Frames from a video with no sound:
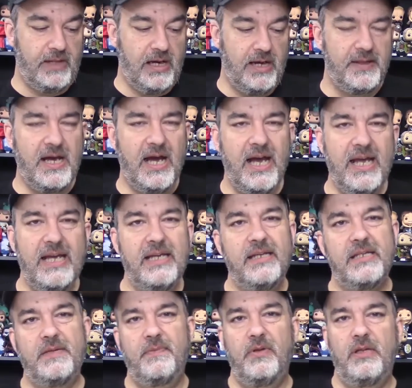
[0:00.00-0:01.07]
On the high end,
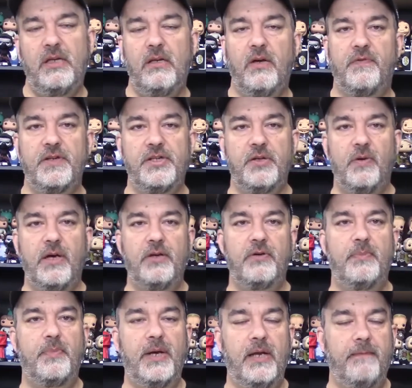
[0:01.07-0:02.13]
it's a little over
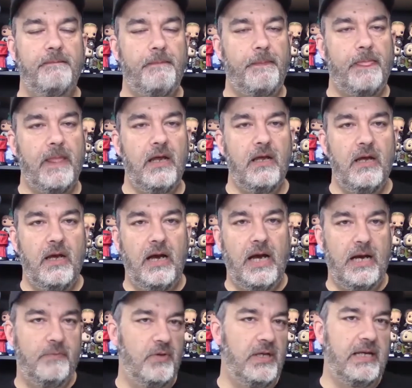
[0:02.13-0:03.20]
$200, but
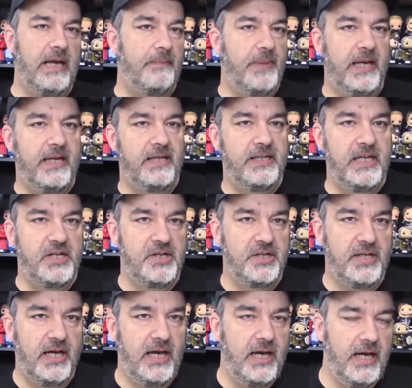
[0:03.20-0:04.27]
I'm really not paying attention
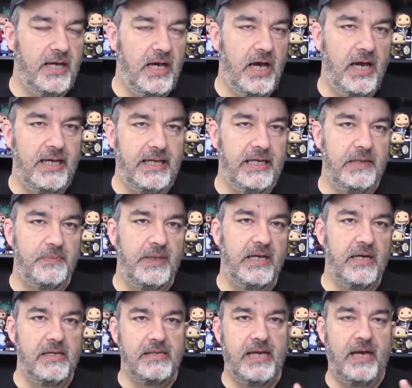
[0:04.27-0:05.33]
to the high end
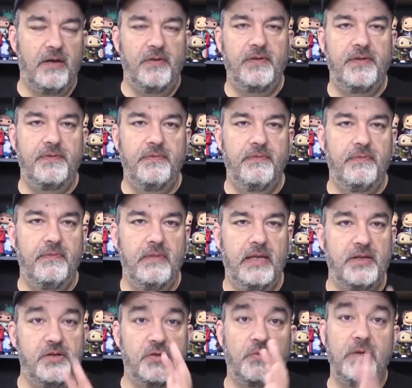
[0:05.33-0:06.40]
because I don't,
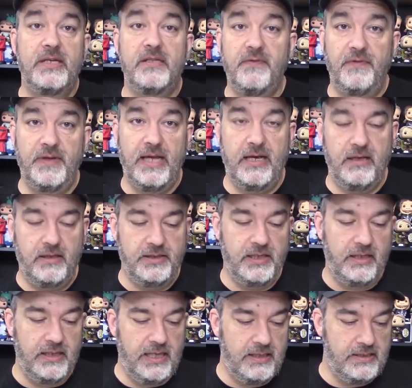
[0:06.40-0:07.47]
and there's a reason for that, and I'll
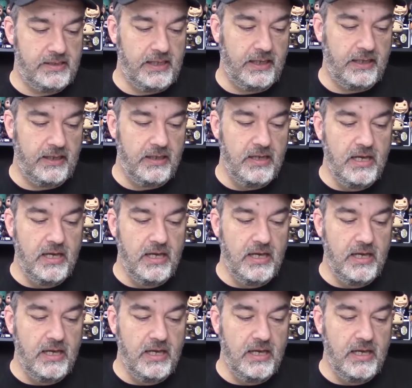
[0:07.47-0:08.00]
tell you that in a second.